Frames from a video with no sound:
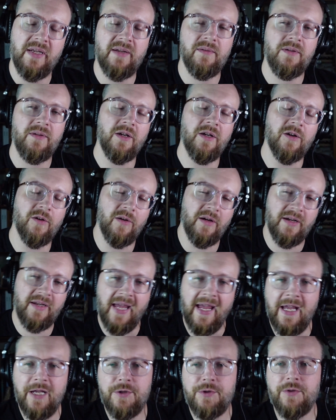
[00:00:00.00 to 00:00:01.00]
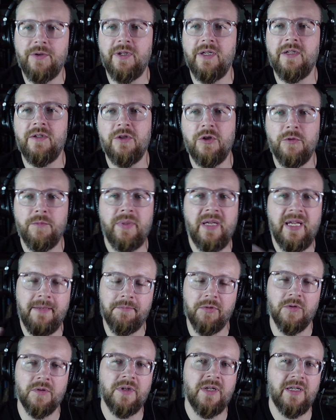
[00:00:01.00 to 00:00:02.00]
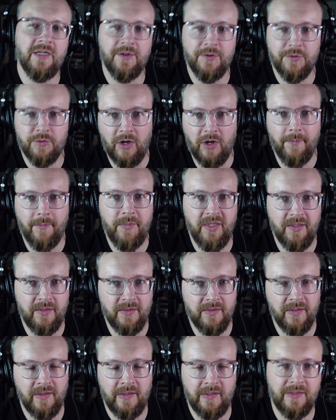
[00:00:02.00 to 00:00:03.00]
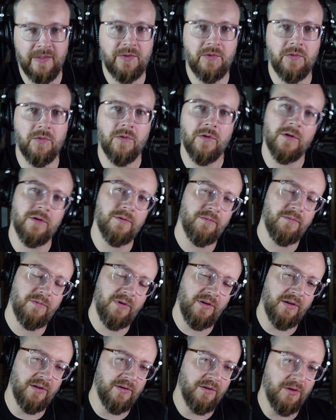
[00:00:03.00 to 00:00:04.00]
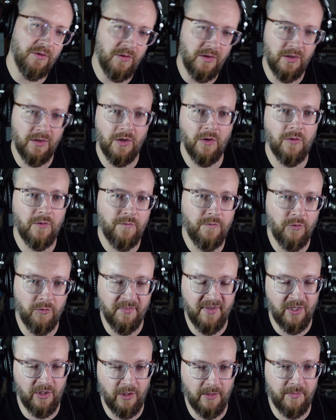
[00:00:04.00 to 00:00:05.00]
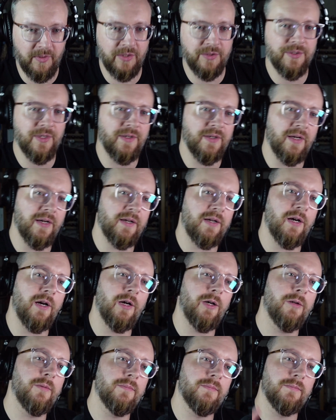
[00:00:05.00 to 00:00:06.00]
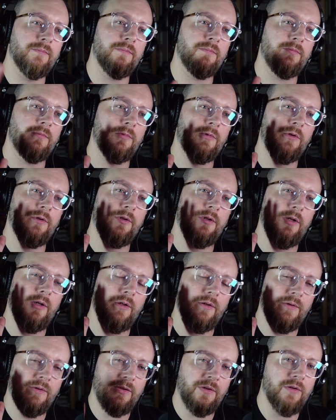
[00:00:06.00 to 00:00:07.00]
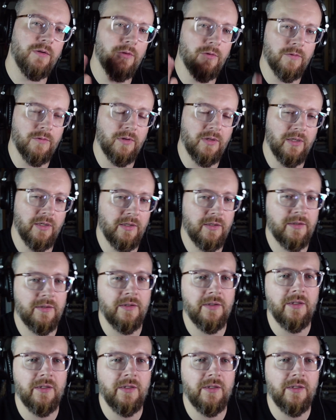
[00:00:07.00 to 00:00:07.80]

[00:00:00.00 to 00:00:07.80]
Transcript: occasionally new people kind of drop into the Discord, and you can go to fullmetalrpg.com to